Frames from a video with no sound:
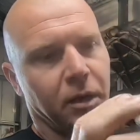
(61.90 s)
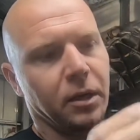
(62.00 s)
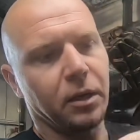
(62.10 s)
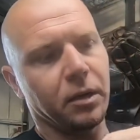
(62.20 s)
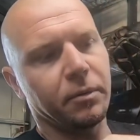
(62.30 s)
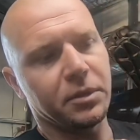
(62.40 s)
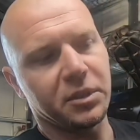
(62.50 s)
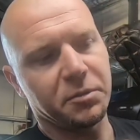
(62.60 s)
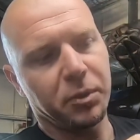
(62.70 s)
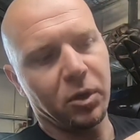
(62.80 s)
There's
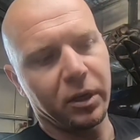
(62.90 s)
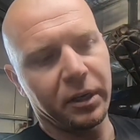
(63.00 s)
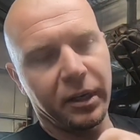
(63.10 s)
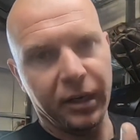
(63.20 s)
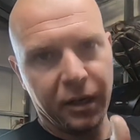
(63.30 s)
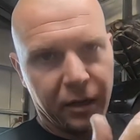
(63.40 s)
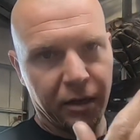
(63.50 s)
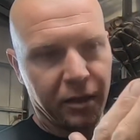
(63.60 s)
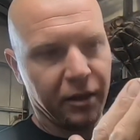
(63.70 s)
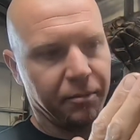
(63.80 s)
a spline in here,
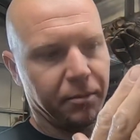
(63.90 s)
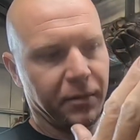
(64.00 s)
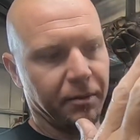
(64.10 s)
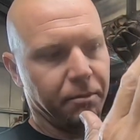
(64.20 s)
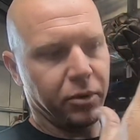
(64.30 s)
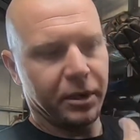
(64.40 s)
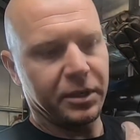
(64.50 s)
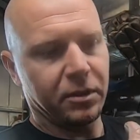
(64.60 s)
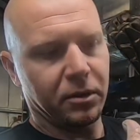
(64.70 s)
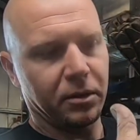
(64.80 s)
and they're
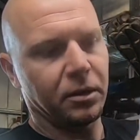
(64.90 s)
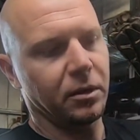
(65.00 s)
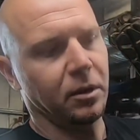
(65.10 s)
pressed on,